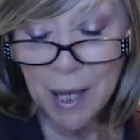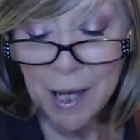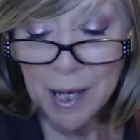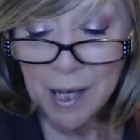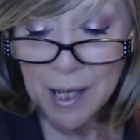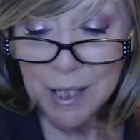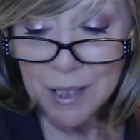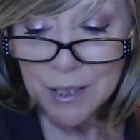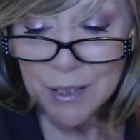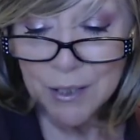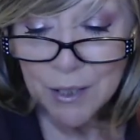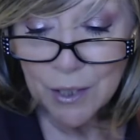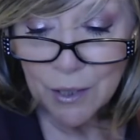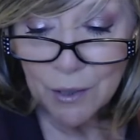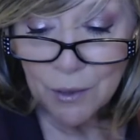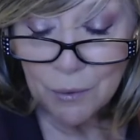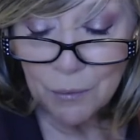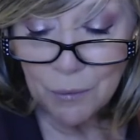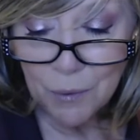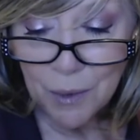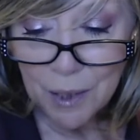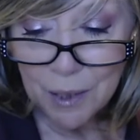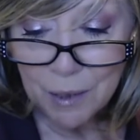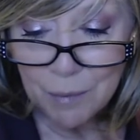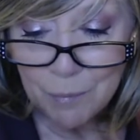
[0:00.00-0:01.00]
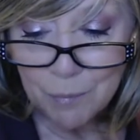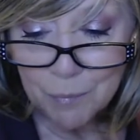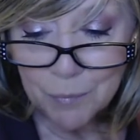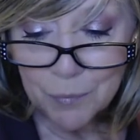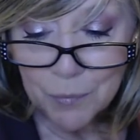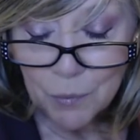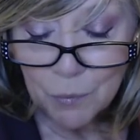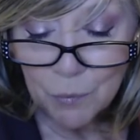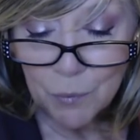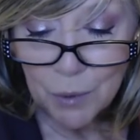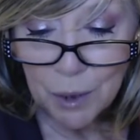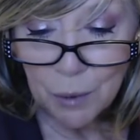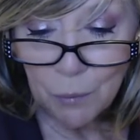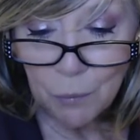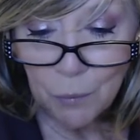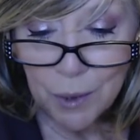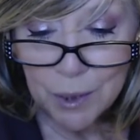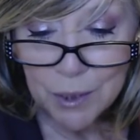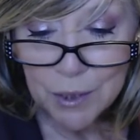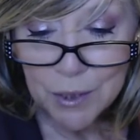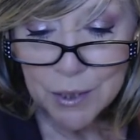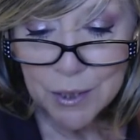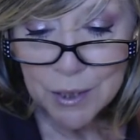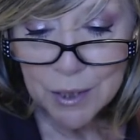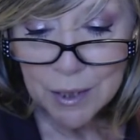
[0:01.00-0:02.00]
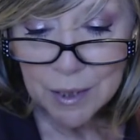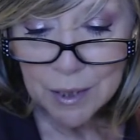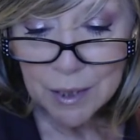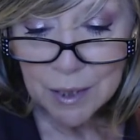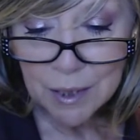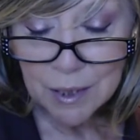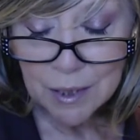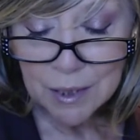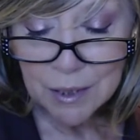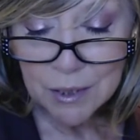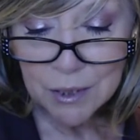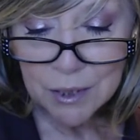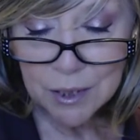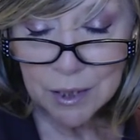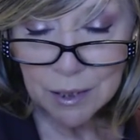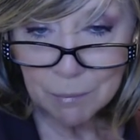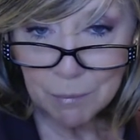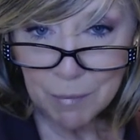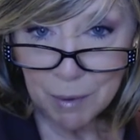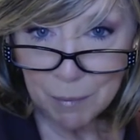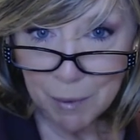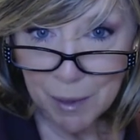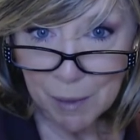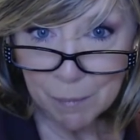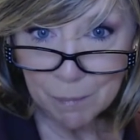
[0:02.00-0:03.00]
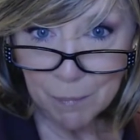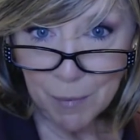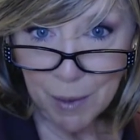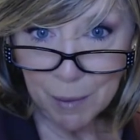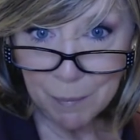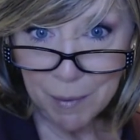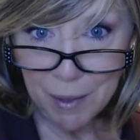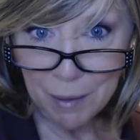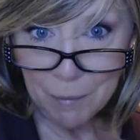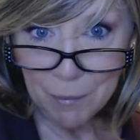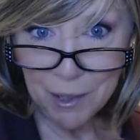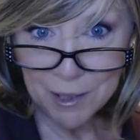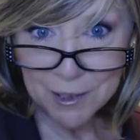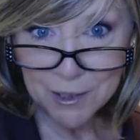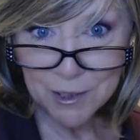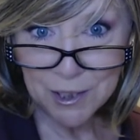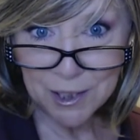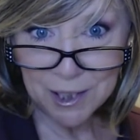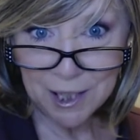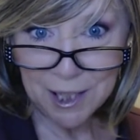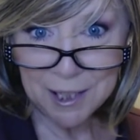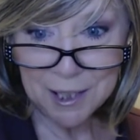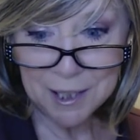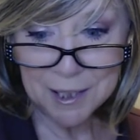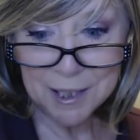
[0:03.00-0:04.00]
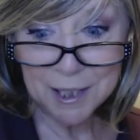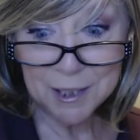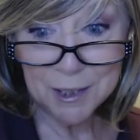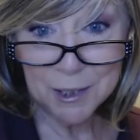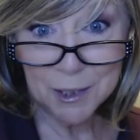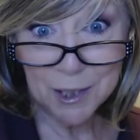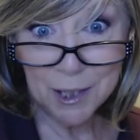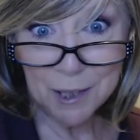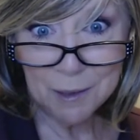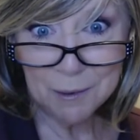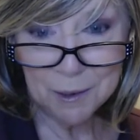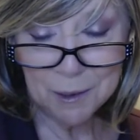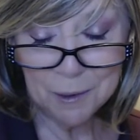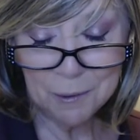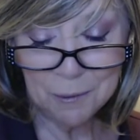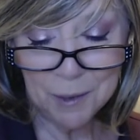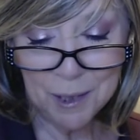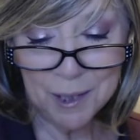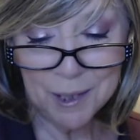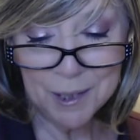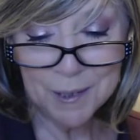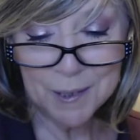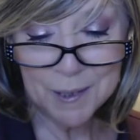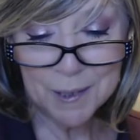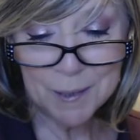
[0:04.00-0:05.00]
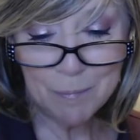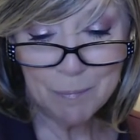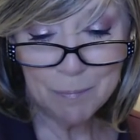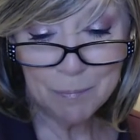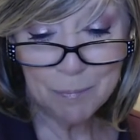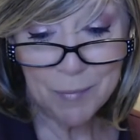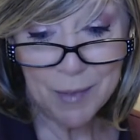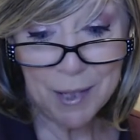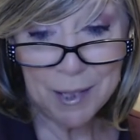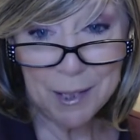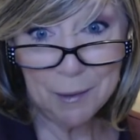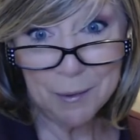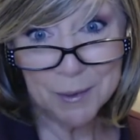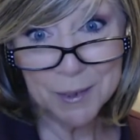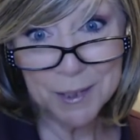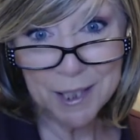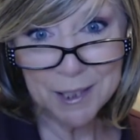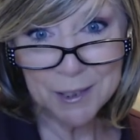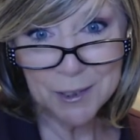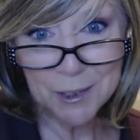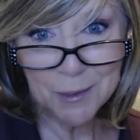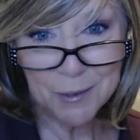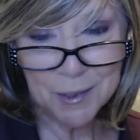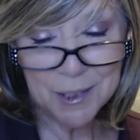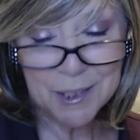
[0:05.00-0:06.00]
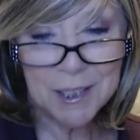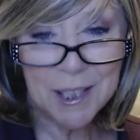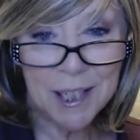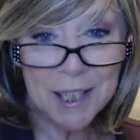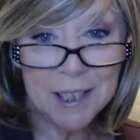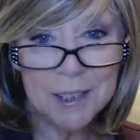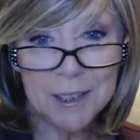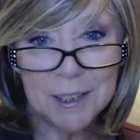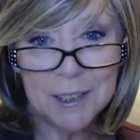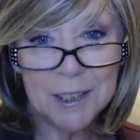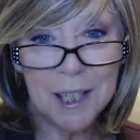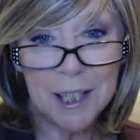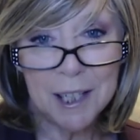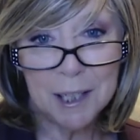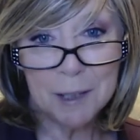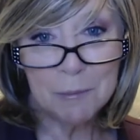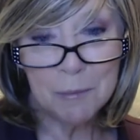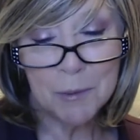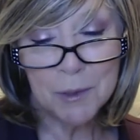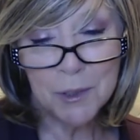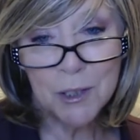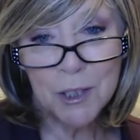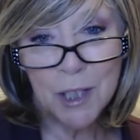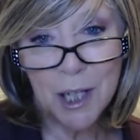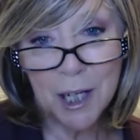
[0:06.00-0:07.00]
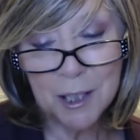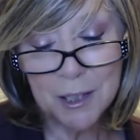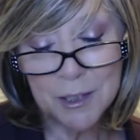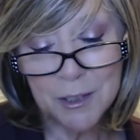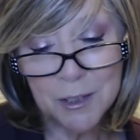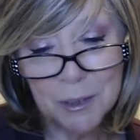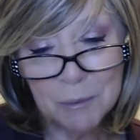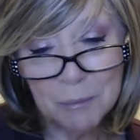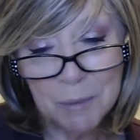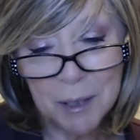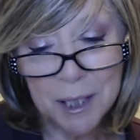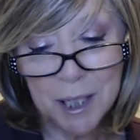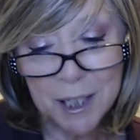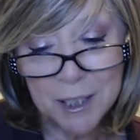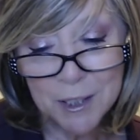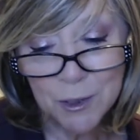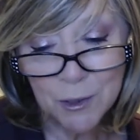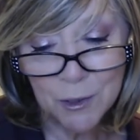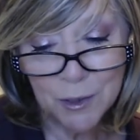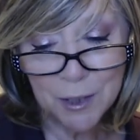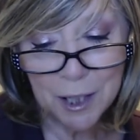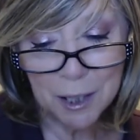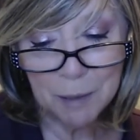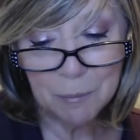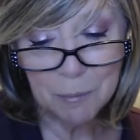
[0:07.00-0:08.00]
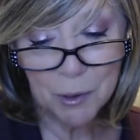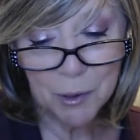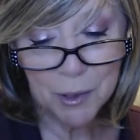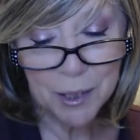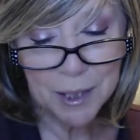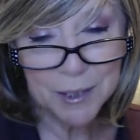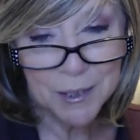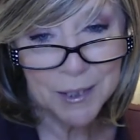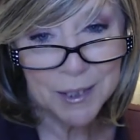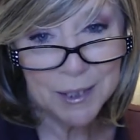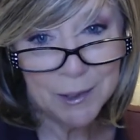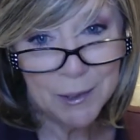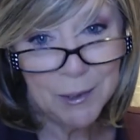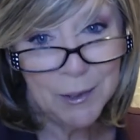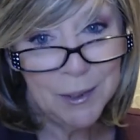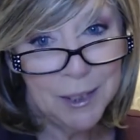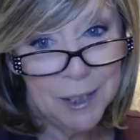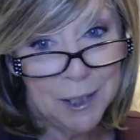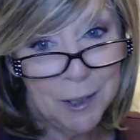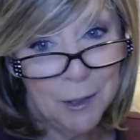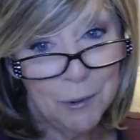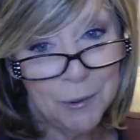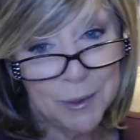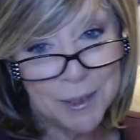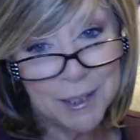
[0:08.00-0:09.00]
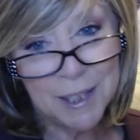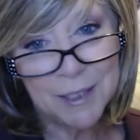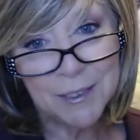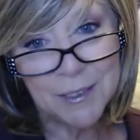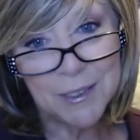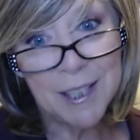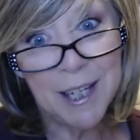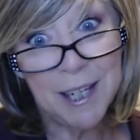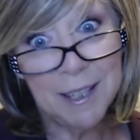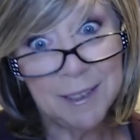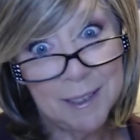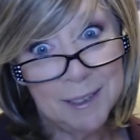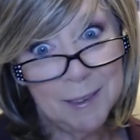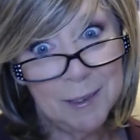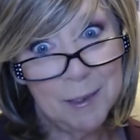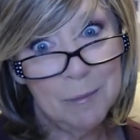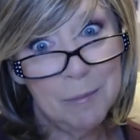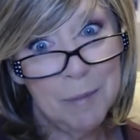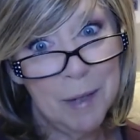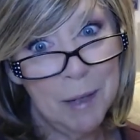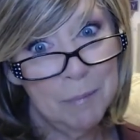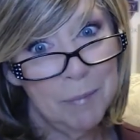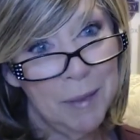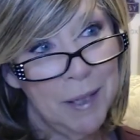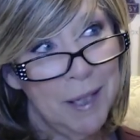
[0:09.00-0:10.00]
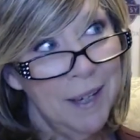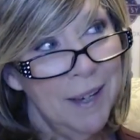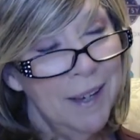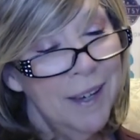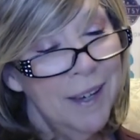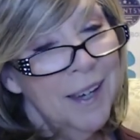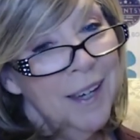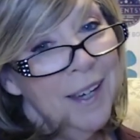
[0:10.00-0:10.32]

So um, when I went to the, my, mail, my mailbox to get it, I saw what it was. And I was like so excited, and I was talking to my next door neighbor because little Leo was outside, the little puppy.